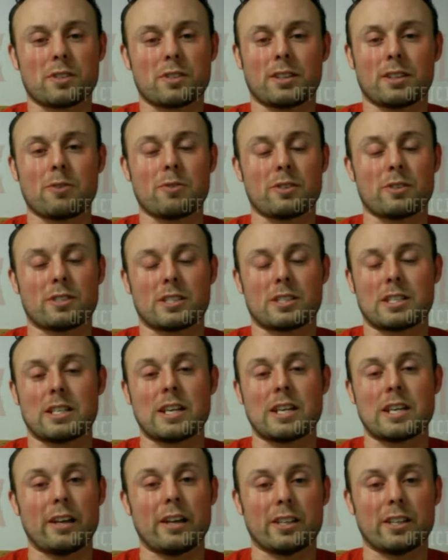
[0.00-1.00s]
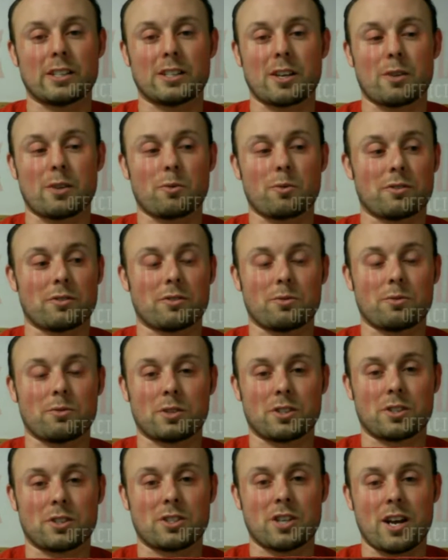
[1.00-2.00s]
like they were just nailing each other
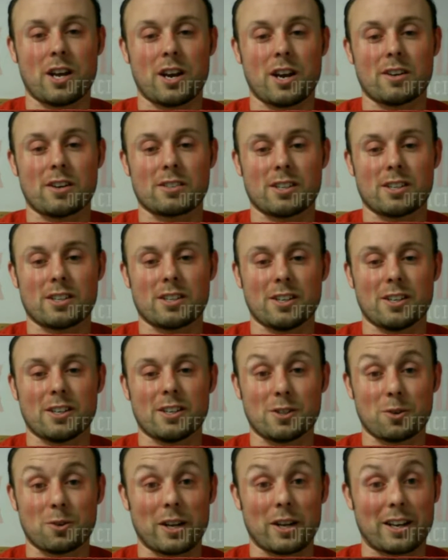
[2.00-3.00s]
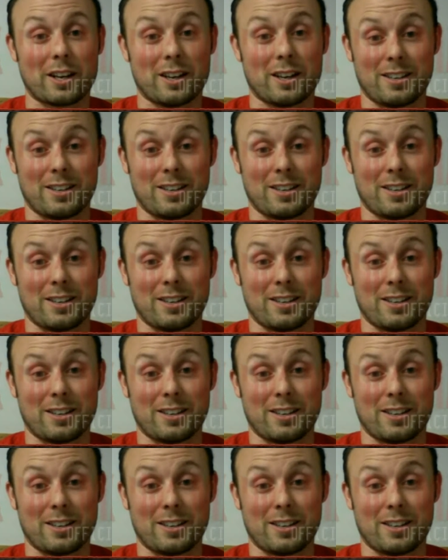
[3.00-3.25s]
with chairs. So like